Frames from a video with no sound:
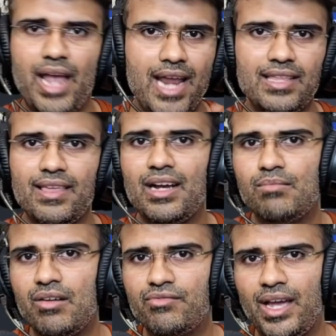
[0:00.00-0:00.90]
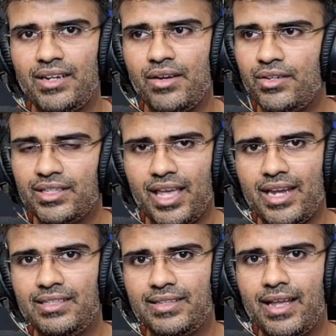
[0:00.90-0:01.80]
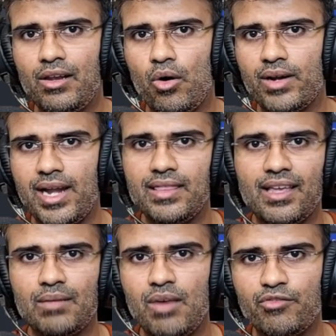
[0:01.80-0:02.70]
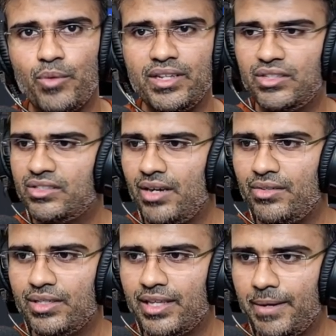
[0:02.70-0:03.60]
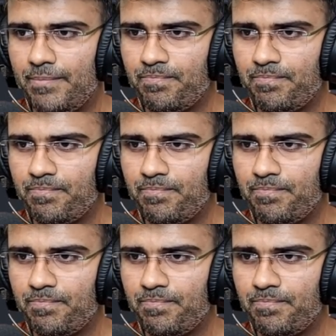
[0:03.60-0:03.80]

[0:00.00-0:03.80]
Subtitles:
anything above 900K Intel or anything above 2600K,